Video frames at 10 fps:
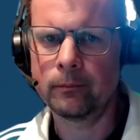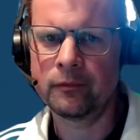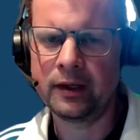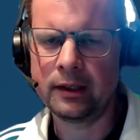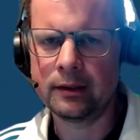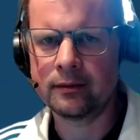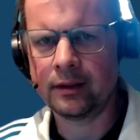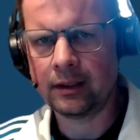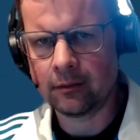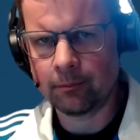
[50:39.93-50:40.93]
take
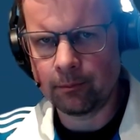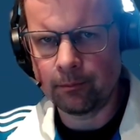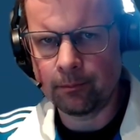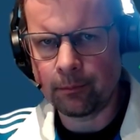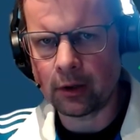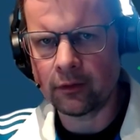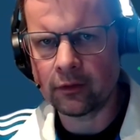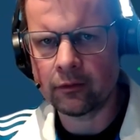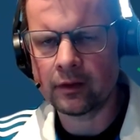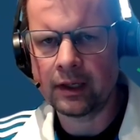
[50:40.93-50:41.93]

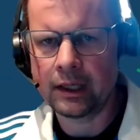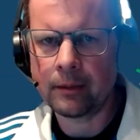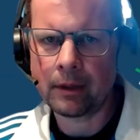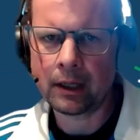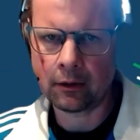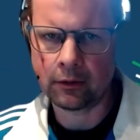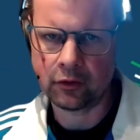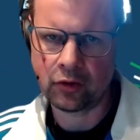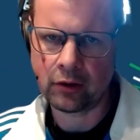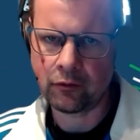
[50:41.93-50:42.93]
parts of the data model
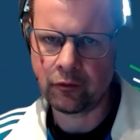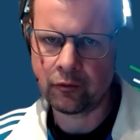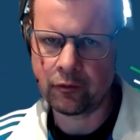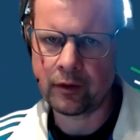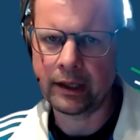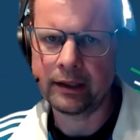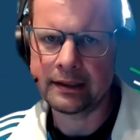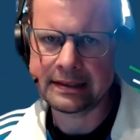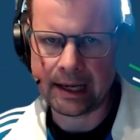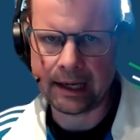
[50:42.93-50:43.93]
and try to find
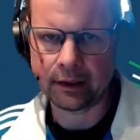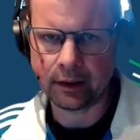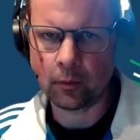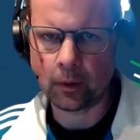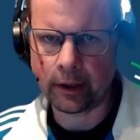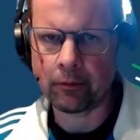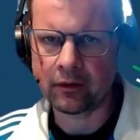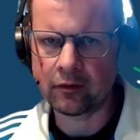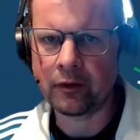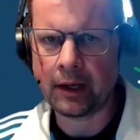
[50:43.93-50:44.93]
exactly where
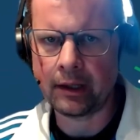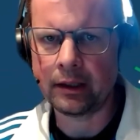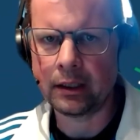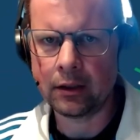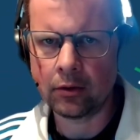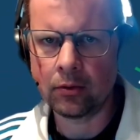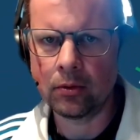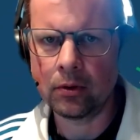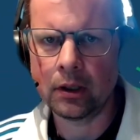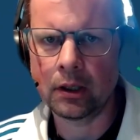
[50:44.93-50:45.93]
it's failing
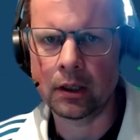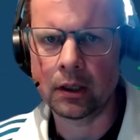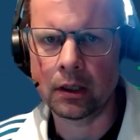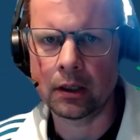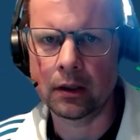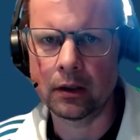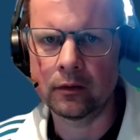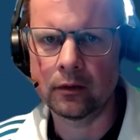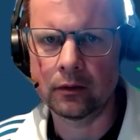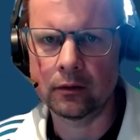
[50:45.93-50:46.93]
you
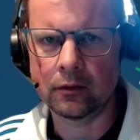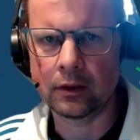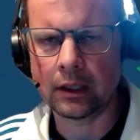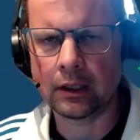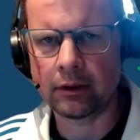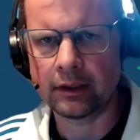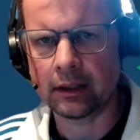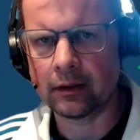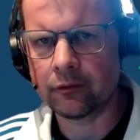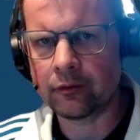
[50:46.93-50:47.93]
to kind of
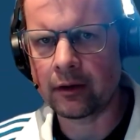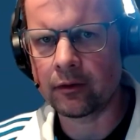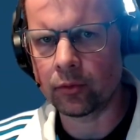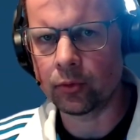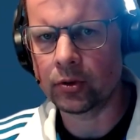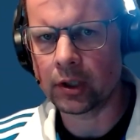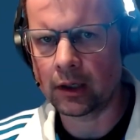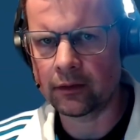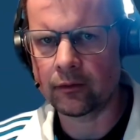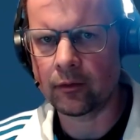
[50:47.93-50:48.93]
identify the root
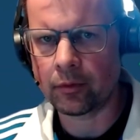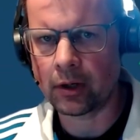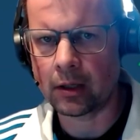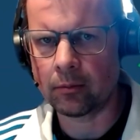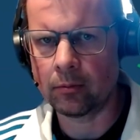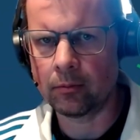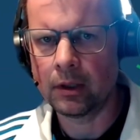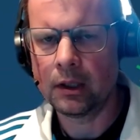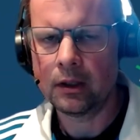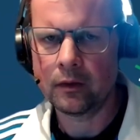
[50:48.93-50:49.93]
cause of the problem.
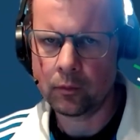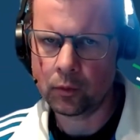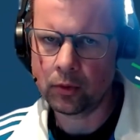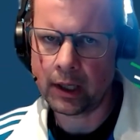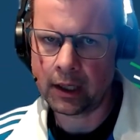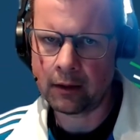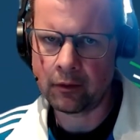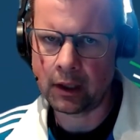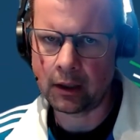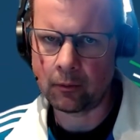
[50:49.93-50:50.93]
And then when you have
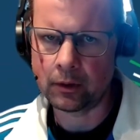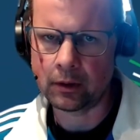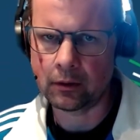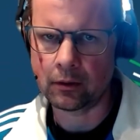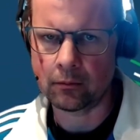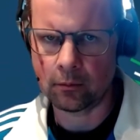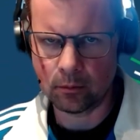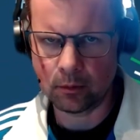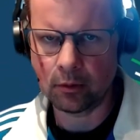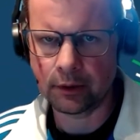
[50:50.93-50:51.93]
that, we can
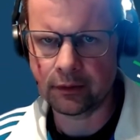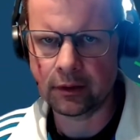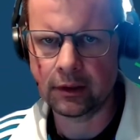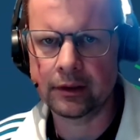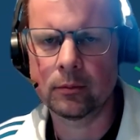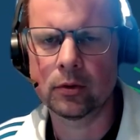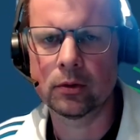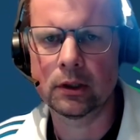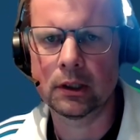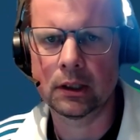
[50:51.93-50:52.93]
go on to Qlik
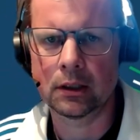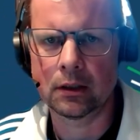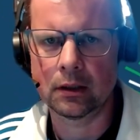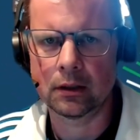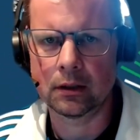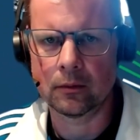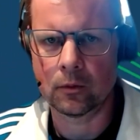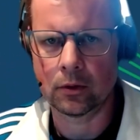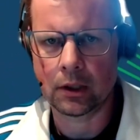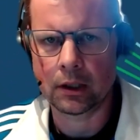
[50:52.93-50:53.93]
Community and
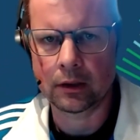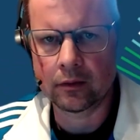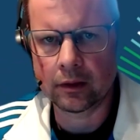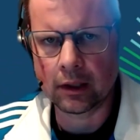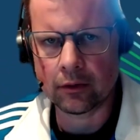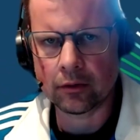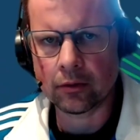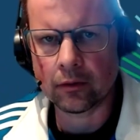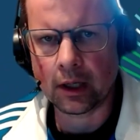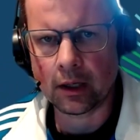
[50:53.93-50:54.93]
work on it
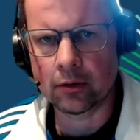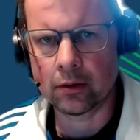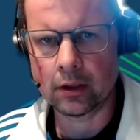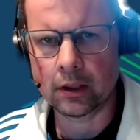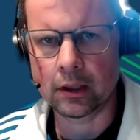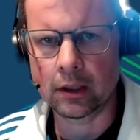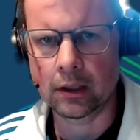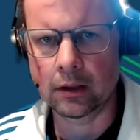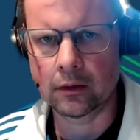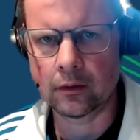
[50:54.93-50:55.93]
together there
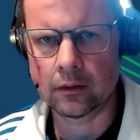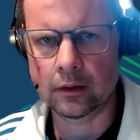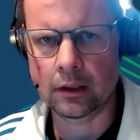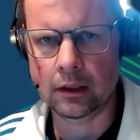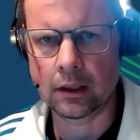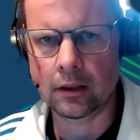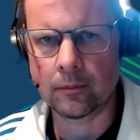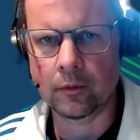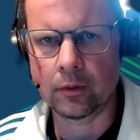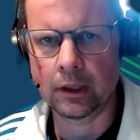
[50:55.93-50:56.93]
to kind of get it
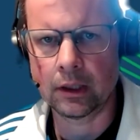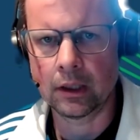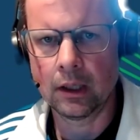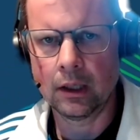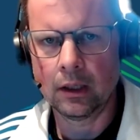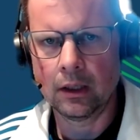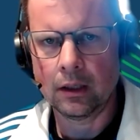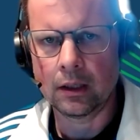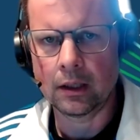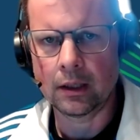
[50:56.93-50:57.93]
up and running.
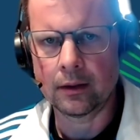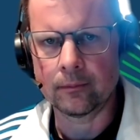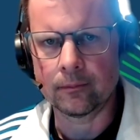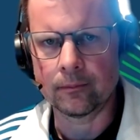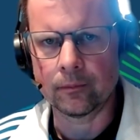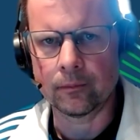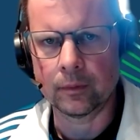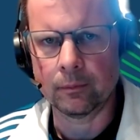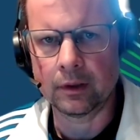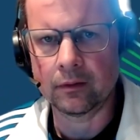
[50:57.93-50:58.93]

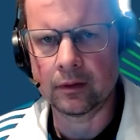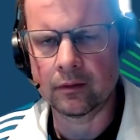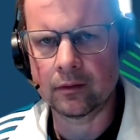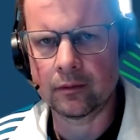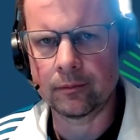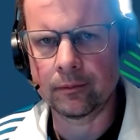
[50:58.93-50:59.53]
Because it's